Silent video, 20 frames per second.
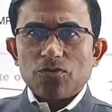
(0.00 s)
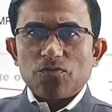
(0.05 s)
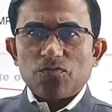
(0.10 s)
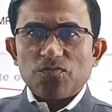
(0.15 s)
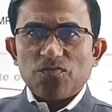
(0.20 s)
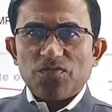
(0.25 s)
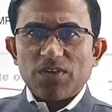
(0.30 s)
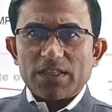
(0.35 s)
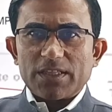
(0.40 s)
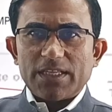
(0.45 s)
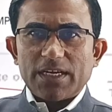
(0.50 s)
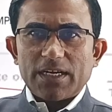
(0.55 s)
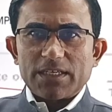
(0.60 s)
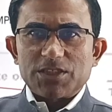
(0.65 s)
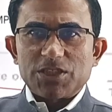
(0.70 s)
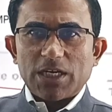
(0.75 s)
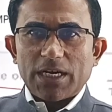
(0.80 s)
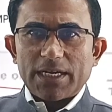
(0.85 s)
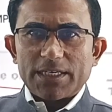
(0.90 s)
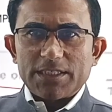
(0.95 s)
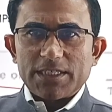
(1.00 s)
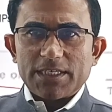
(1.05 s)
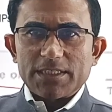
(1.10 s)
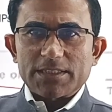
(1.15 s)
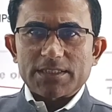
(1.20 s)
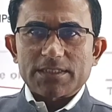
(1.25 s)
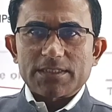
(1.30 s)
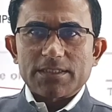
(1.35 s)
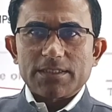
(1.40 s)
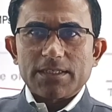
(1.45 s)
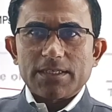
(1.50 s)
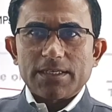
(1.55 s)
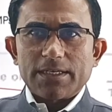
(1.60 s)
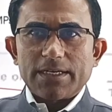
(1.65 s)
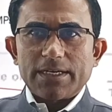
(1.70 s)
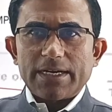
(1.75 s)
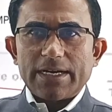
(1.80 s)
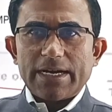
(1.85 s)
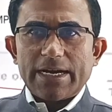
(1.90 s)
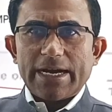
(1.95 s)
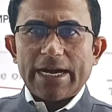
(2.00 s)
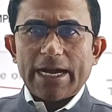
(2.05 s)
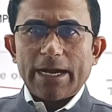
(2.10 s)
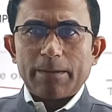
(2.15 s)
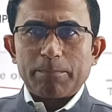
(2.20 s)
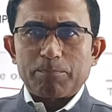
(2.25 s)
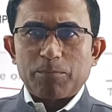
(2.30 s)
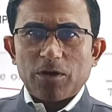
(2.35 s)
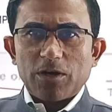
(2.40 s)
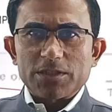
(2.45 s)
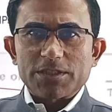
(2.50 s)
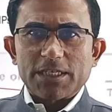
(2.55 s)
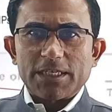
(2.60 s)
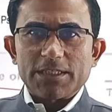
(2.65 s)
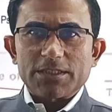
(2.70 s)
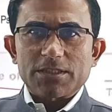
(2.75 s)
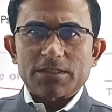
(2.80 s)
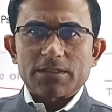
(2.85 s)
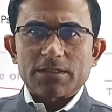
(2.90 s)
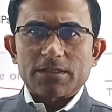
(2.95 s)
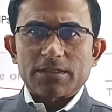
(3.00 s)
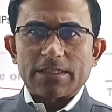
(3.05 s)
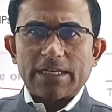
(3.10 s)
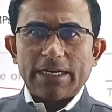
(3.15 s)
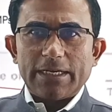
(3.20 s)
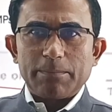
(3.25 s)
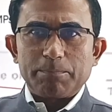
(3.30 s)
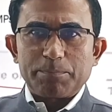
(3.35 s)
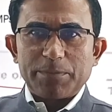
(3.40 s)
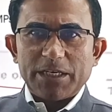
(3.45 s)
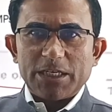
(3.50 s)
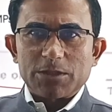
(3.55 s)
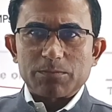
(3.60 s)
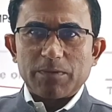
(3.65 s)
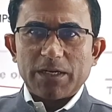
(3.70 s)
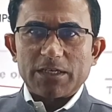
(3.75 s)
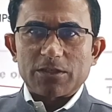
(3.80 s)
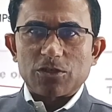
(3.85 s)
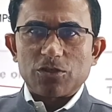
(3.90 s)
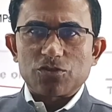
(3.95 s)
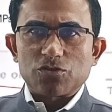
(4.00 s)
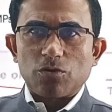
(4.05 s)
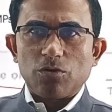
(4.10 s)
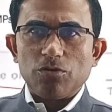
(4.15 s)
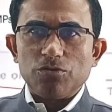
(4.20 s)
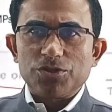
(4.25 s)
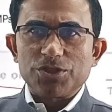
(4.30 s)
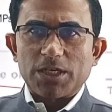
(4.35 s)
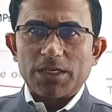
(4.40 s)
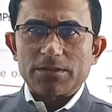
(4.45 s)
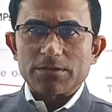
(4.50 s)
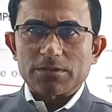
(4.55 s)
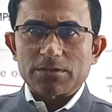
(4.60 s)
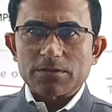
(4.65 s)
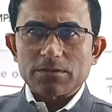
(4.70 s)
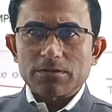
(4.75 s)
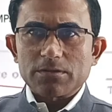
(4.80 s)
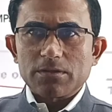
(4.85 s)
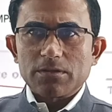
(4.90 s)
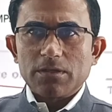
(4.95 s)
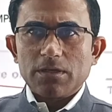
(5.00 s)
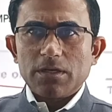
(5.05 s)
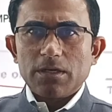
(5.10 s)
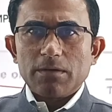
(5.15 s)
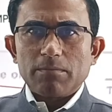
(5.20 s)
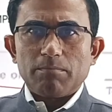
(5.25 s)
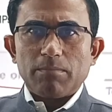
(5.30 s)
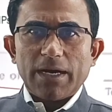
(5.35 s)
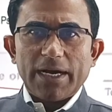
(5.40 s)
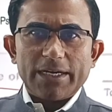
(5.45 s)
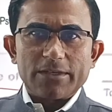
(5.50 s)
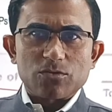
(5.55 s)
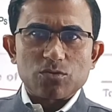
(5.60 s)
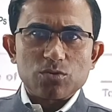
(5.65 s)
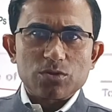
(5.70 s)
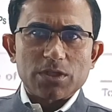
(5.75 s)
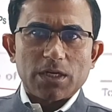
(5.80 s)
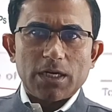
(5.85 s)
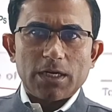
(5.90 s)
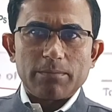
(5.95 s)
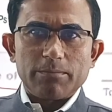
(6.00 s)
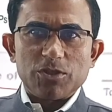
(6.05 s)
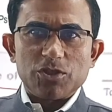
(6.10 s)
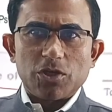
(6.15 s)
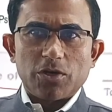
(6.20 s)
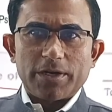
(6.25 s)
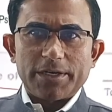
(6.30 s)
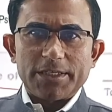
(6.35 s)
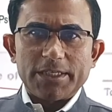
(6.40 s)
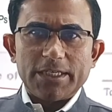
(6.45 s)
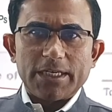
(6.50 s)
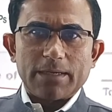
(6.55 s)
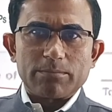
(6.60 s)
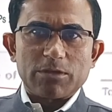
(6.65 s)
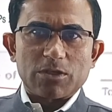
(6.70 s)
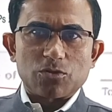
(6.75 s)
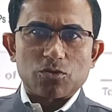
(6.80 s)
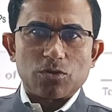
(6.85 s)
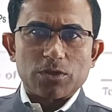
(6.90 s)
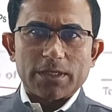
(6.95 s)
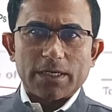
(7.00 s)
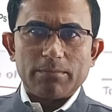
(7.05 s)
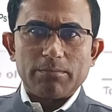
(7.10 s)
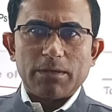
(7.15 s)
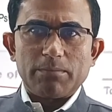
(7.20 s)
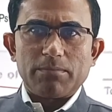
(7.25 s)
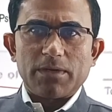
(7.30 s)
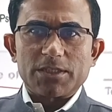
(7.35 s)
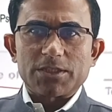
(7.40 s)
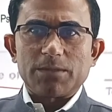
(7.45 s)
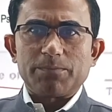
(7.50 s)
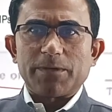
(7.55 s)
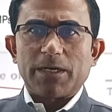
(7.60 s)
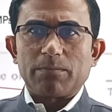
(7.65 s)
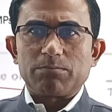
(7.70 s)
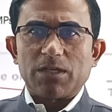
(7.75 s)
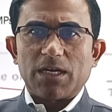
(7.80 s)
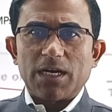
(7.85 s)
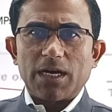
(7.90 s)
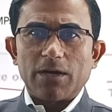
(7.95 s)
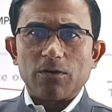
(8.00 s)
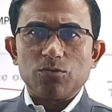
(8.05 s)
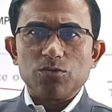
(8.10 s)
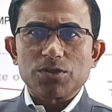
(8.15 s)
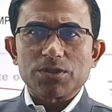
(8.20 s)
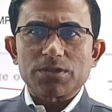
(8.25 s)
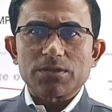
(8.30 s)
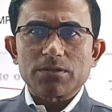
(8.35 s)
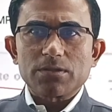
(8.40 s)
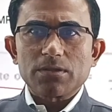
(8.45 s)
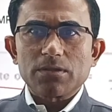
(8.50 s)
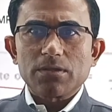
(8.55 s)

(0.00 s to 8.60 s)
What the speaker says: with the charges and passes the impeachment resolutions by two-thirds majority of the total membership of the House,